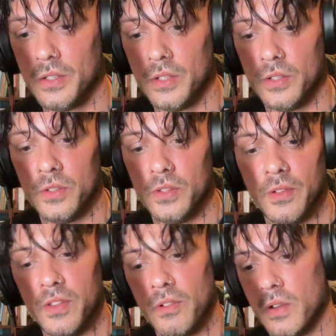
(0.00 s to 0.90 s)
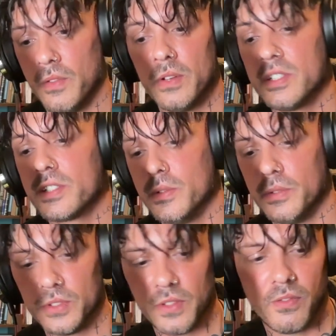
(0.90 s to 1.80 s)
There are
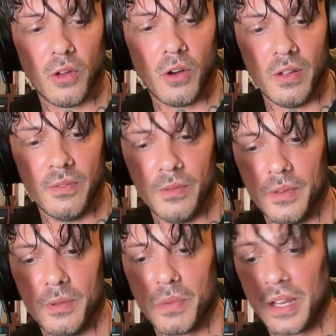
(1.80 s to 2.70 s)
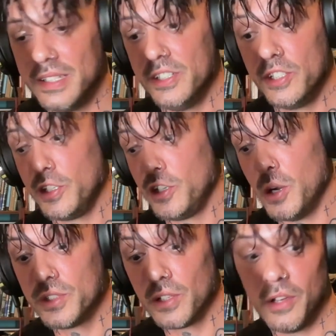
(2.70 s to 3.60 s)
schools of thought and places you can
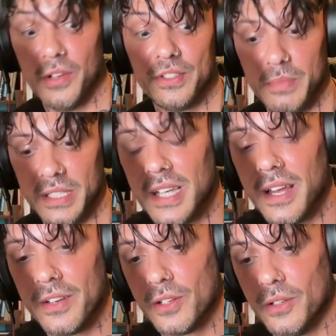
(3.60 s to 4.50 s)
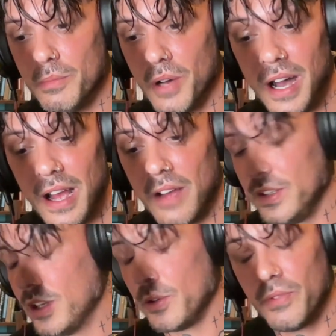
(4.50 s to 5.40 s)
go to learn to be technical, but I
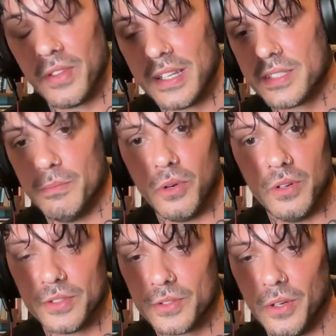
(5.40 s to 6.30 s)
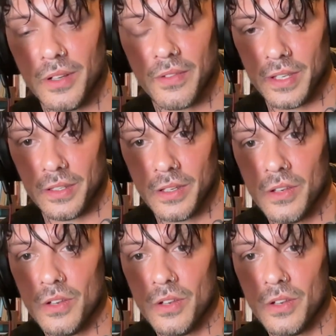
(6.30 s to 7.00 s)
don't think that's important at all. I think